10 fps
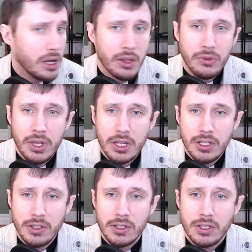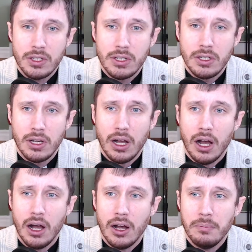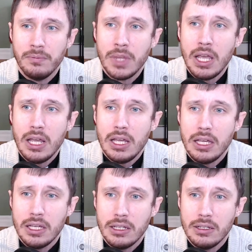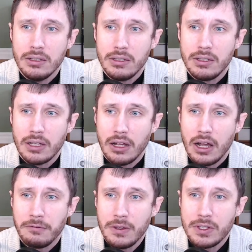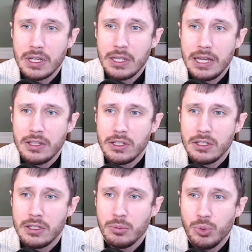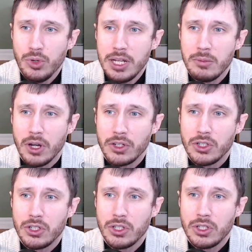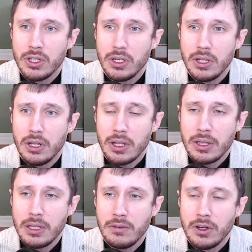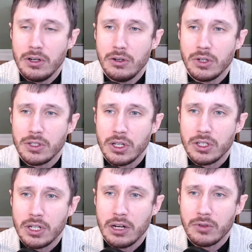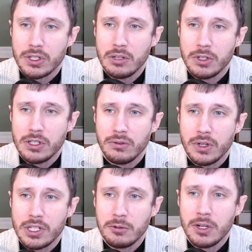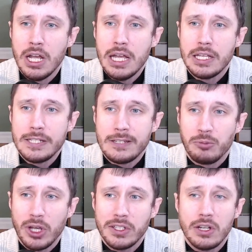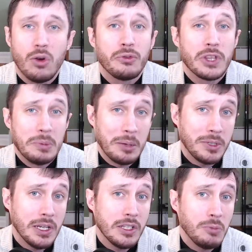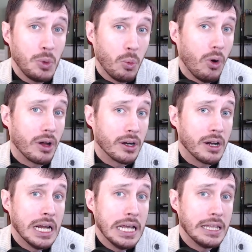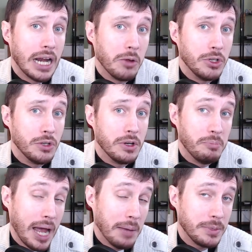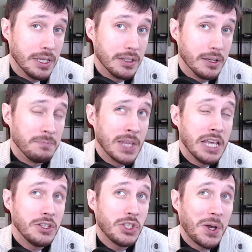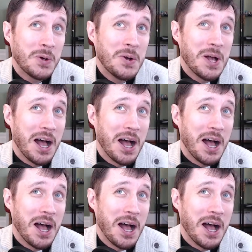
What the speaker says: this is, I found this online. This is pretty much, I think they've done a new translation kind of recently, but it's still very similar. This is the blessing over the baptismal water that I would do at a baptism. So,